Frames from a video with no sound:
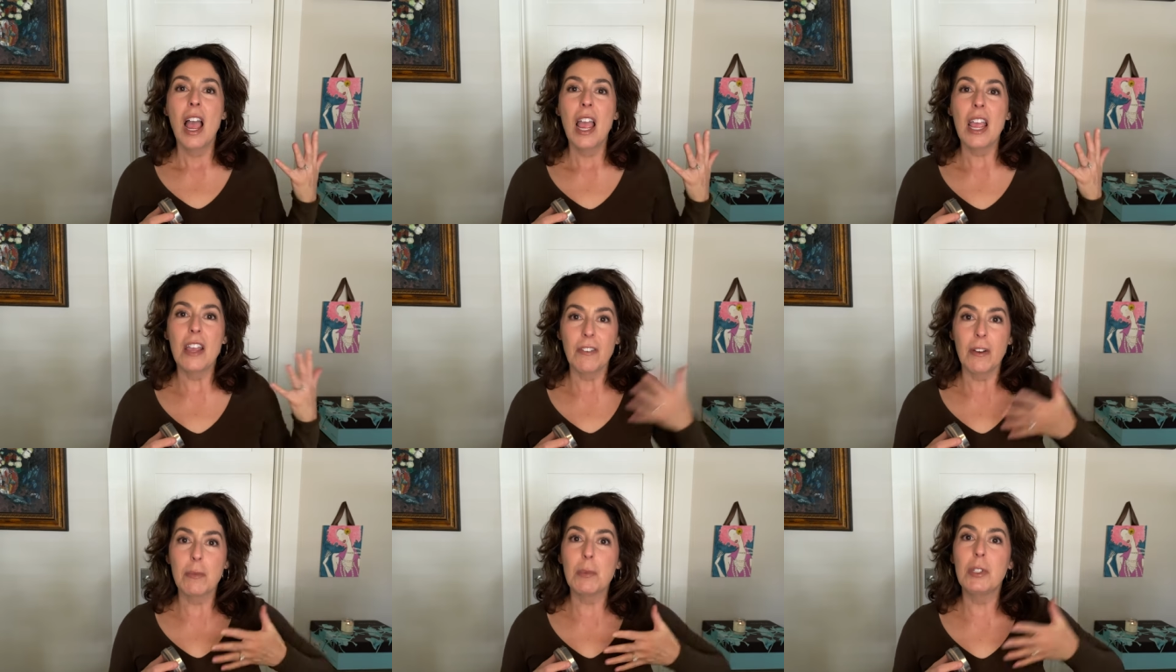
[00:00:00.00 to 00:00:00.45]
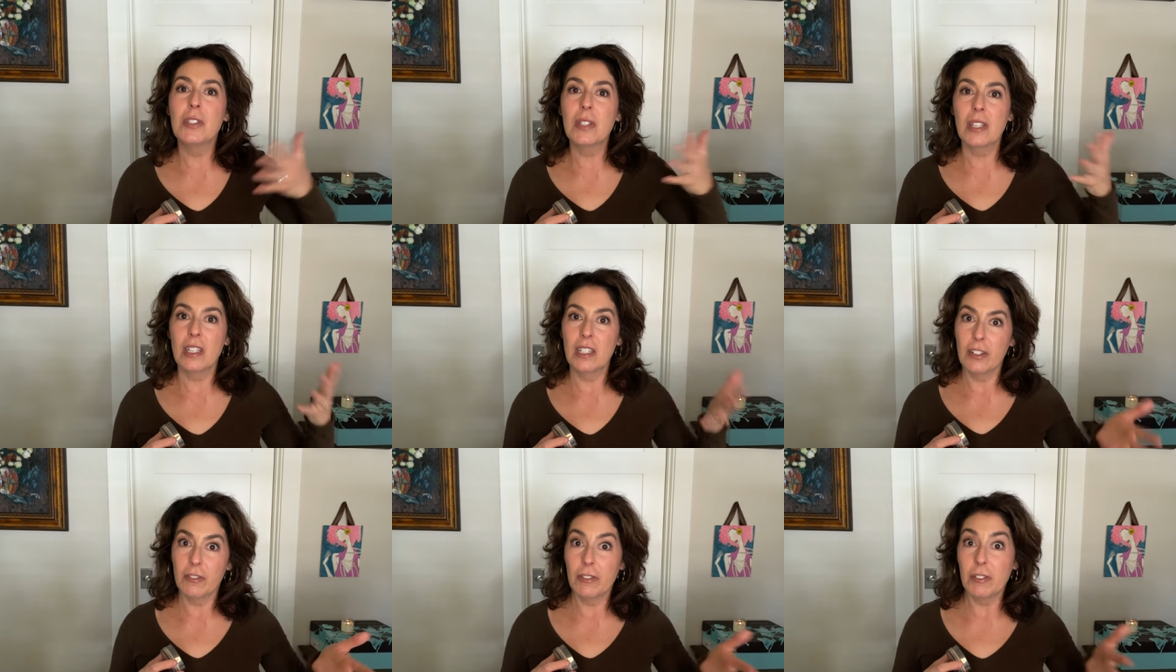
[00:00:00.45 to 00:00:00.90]
if I'm
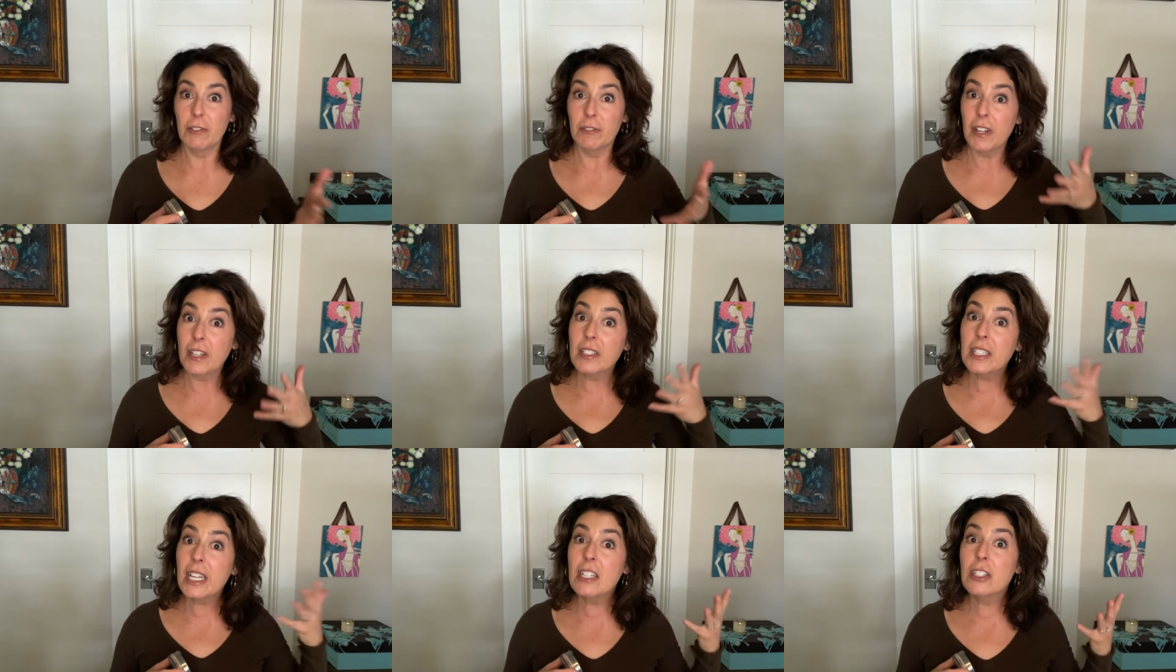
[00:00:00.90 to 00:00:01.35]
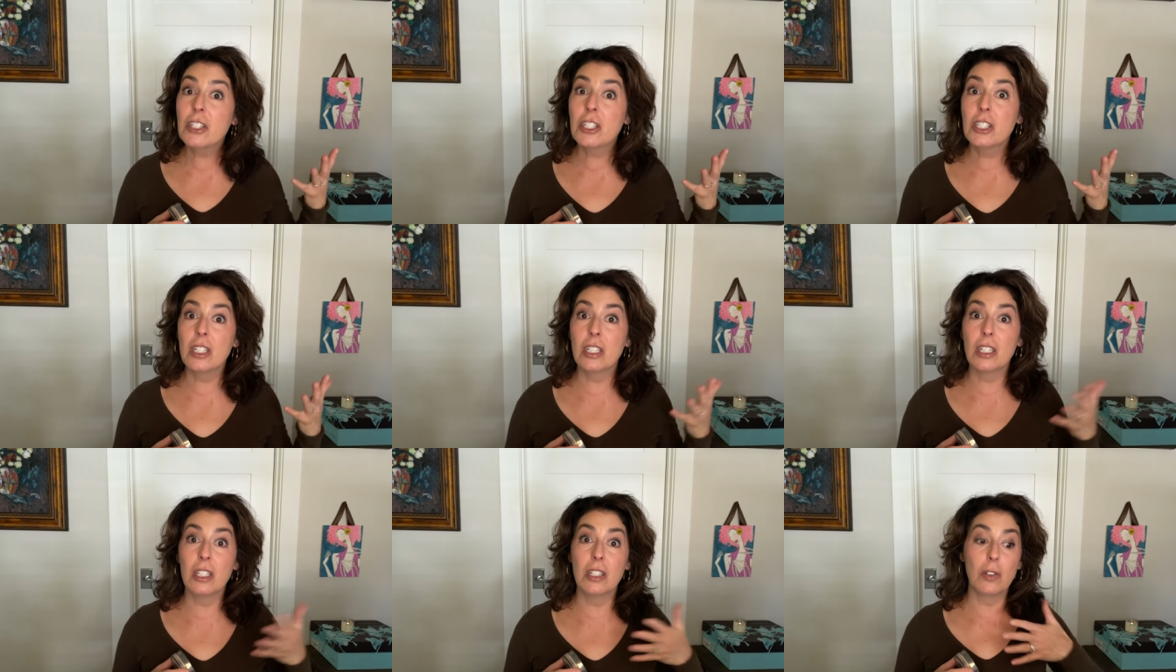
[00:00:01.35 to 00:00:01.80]
using a different
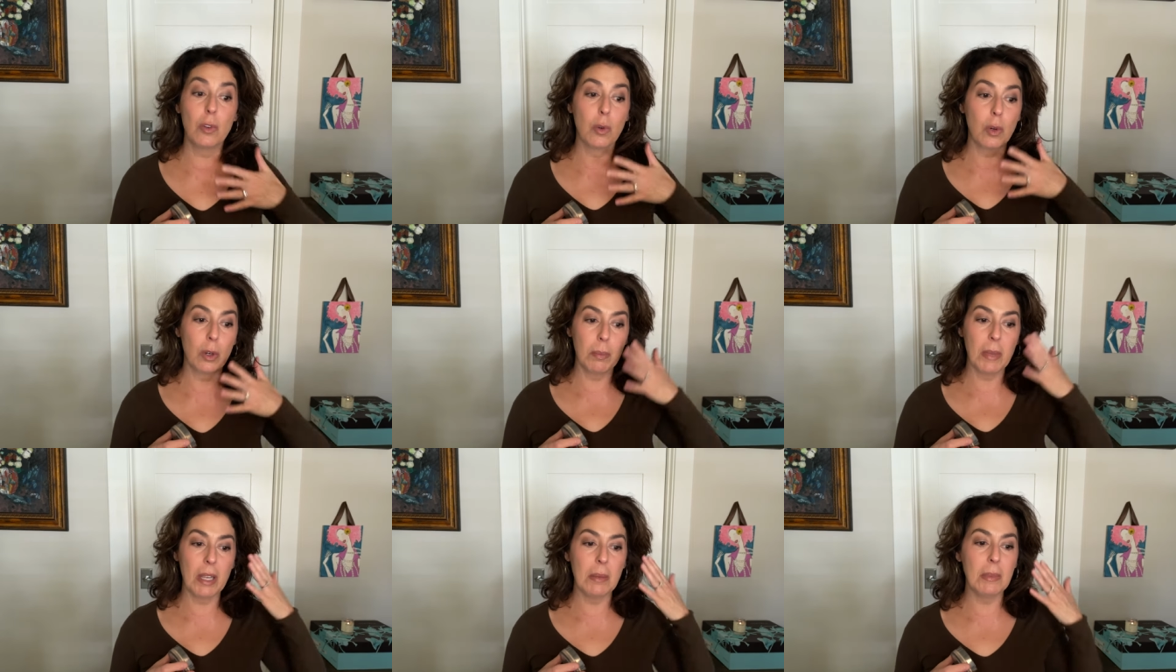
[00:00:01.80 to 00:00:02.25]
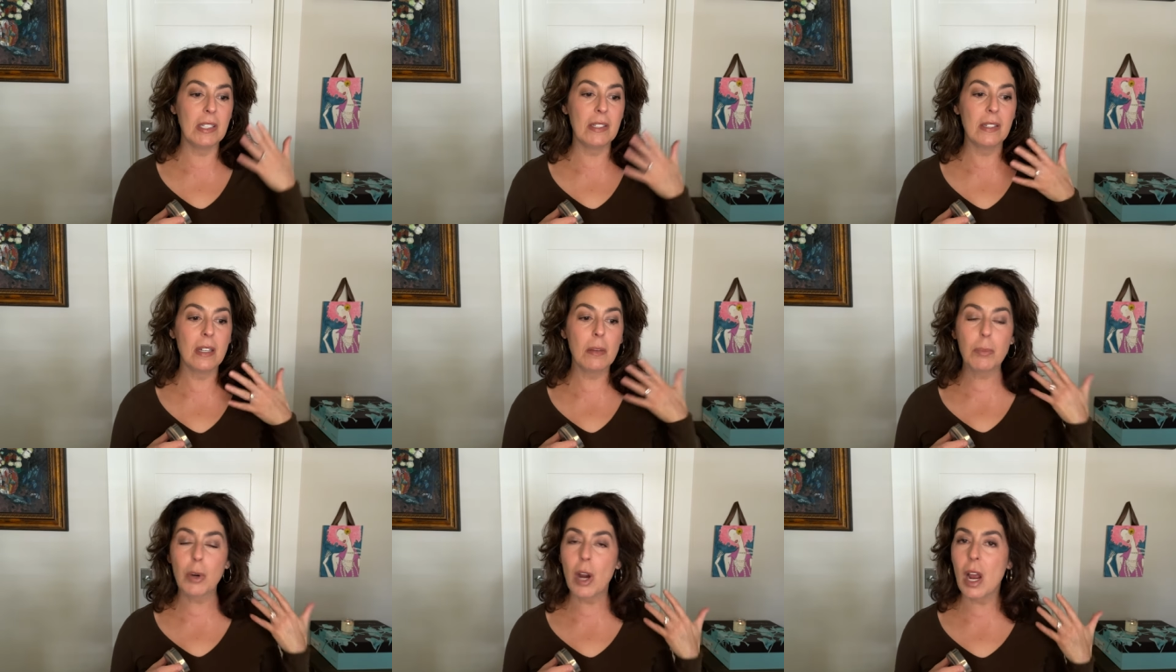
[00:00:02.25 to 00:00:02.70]
foundation or maybe
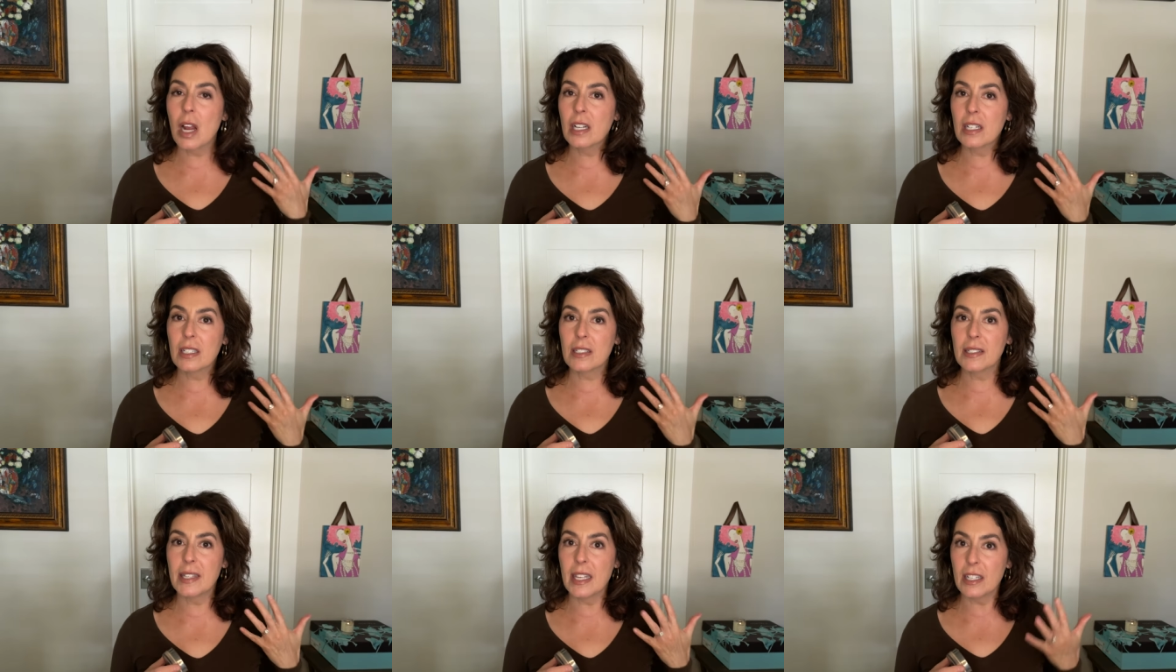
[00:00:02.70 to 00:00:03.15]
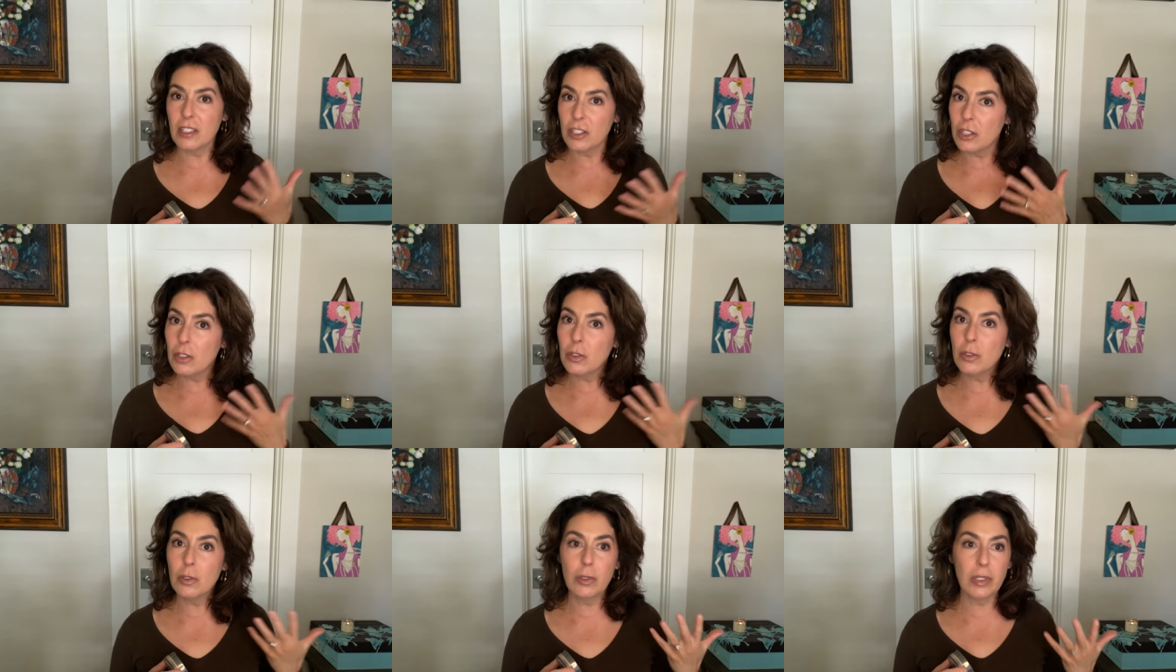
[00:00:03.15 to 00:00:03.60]
some products that
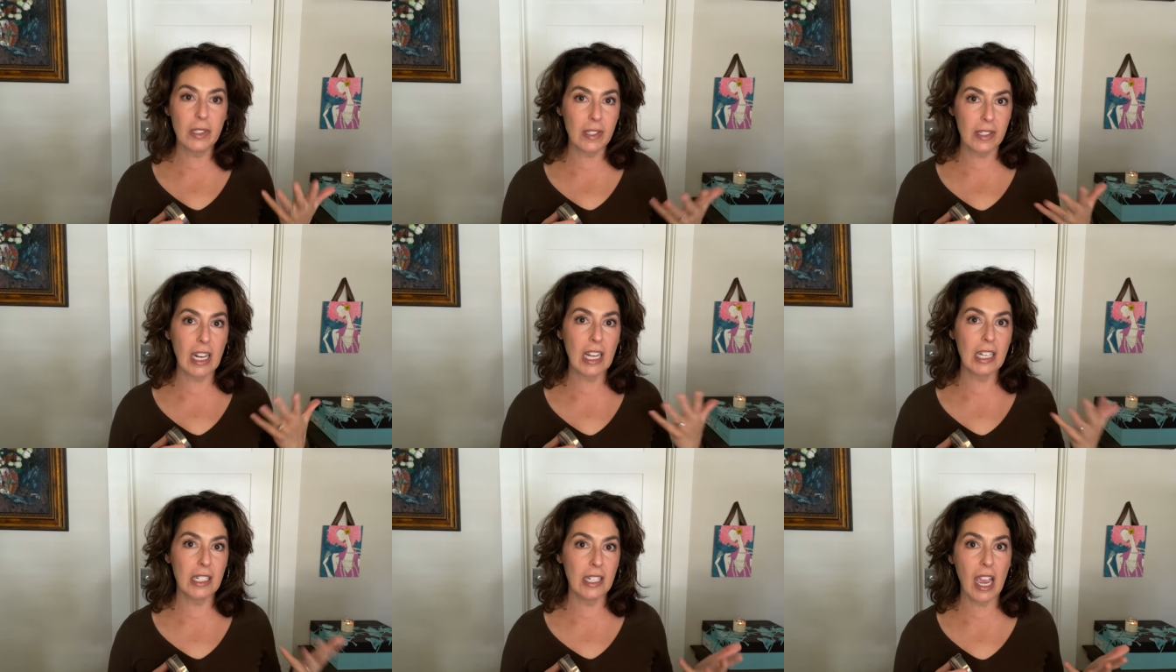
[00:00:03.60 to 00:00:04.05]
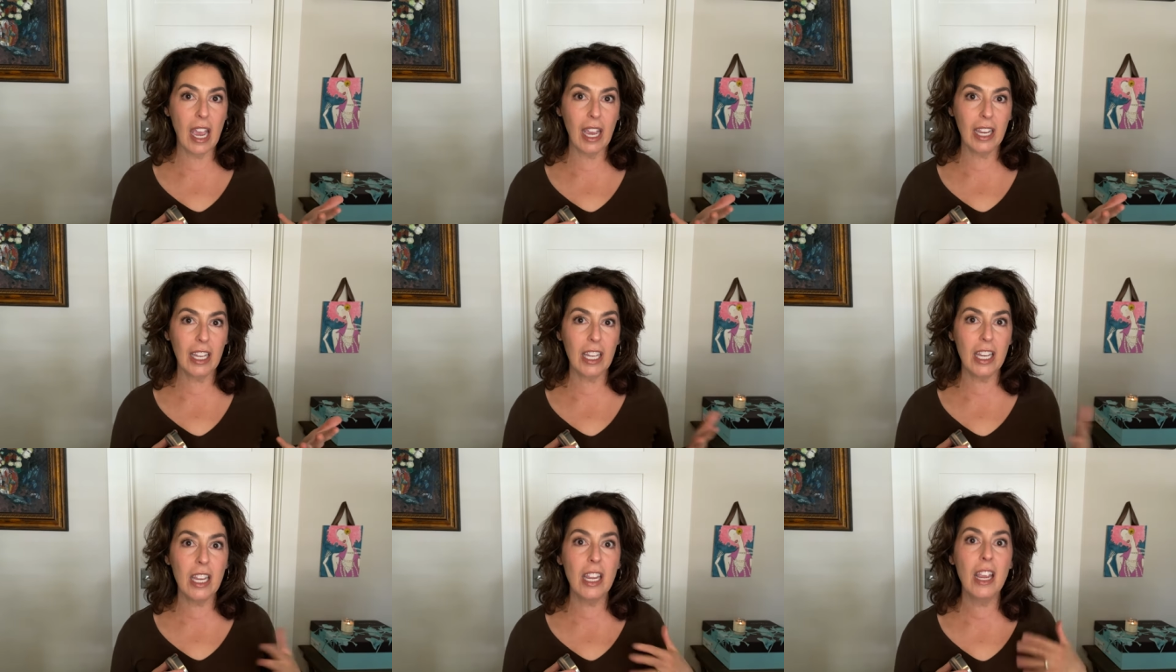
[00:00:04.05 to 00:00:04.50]
do stay
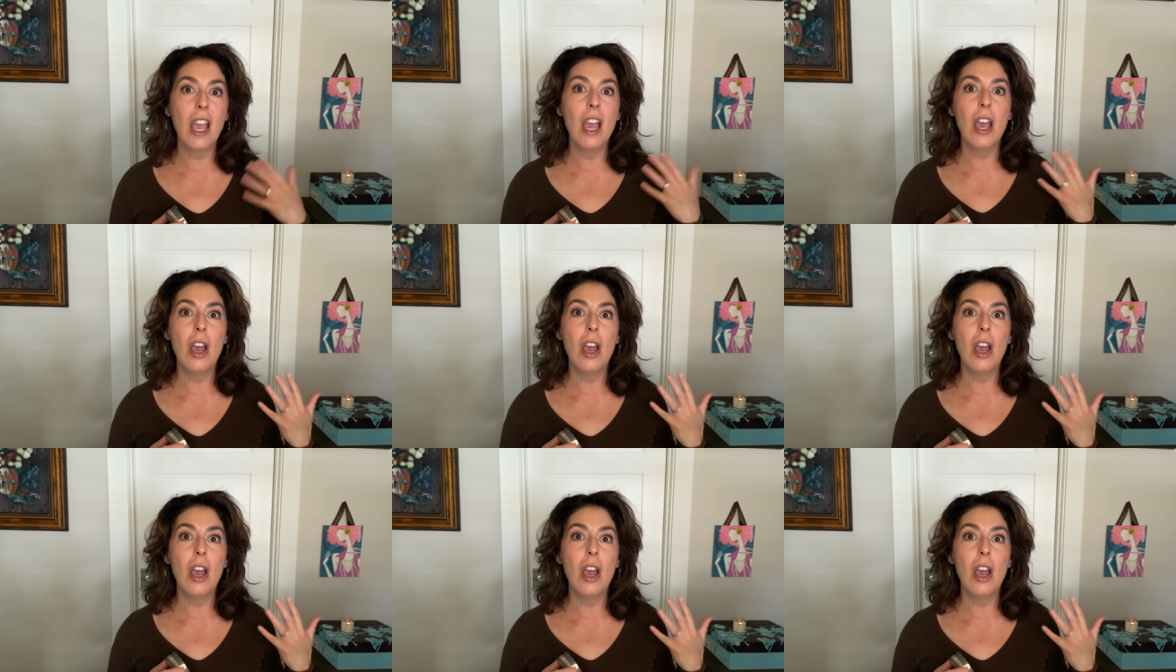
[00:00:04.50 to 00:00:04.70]
tacky